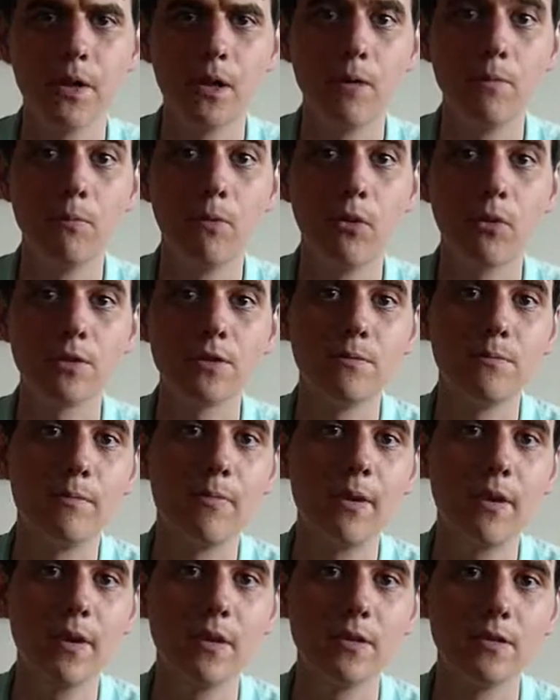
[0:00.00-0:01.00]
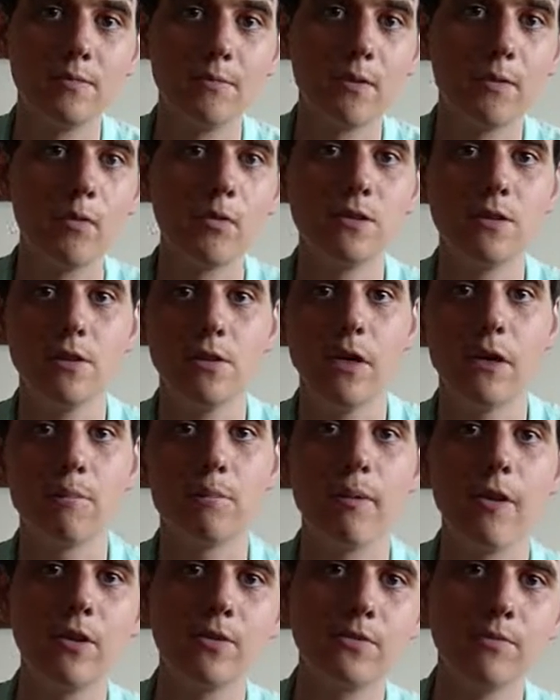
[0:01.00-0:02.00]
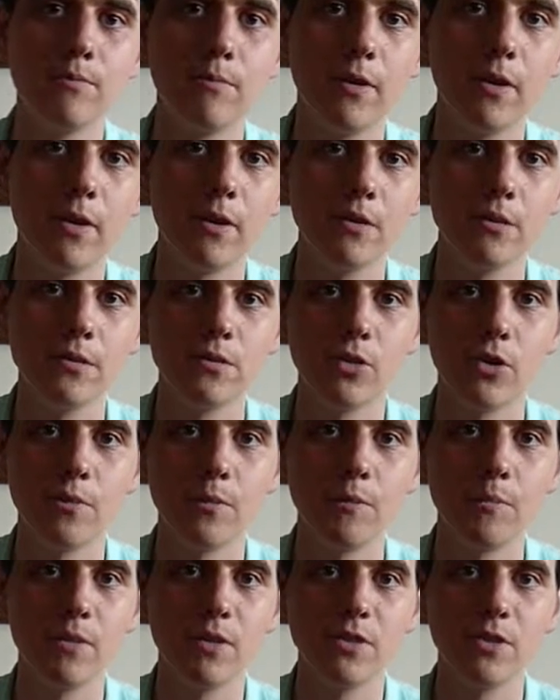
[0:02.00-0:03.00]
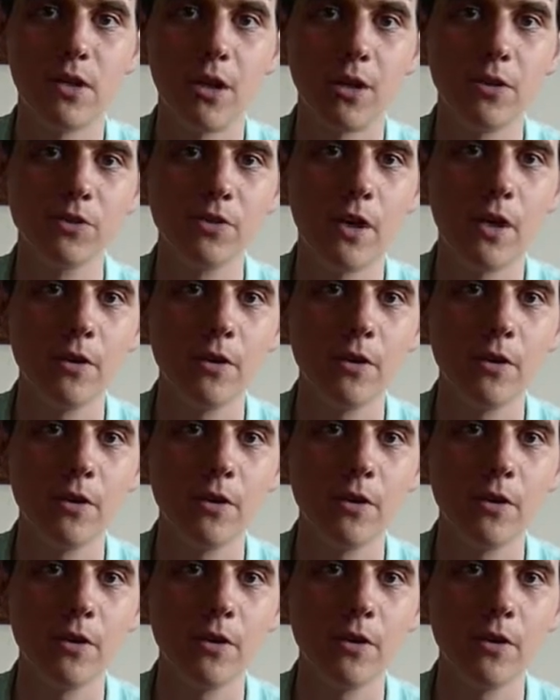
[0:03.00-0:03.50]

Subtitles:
imported beers, mostly like Belgian beers, German beers and English